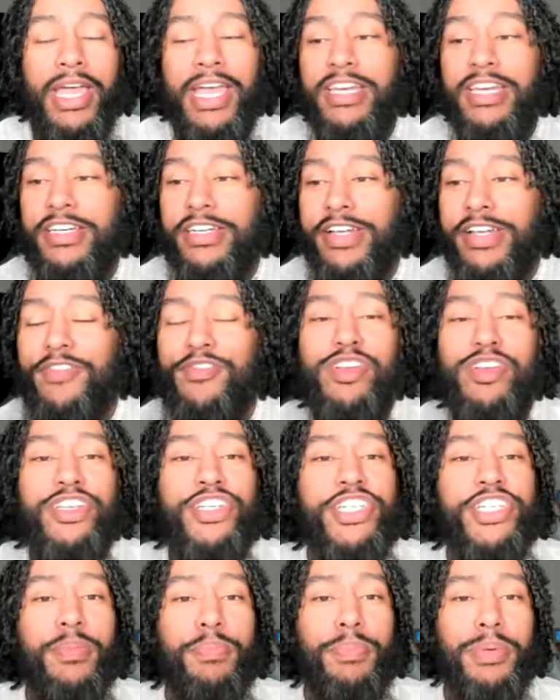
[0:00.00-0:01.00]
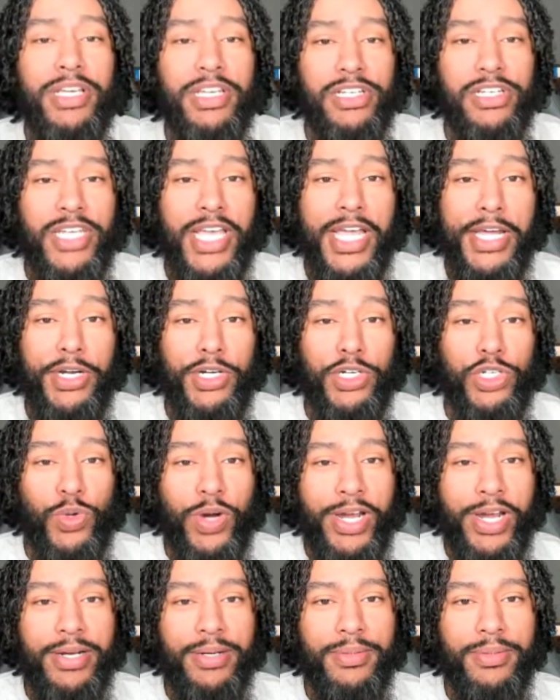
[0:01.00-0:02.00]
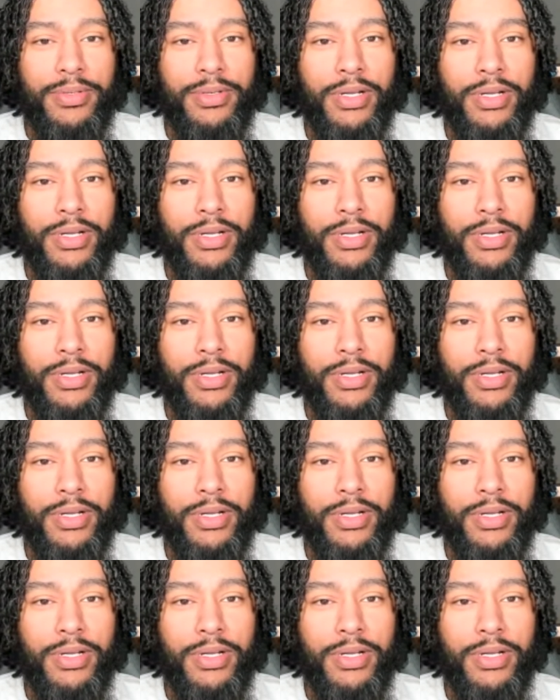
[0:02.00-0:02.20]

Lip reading: in different shipping containers, right?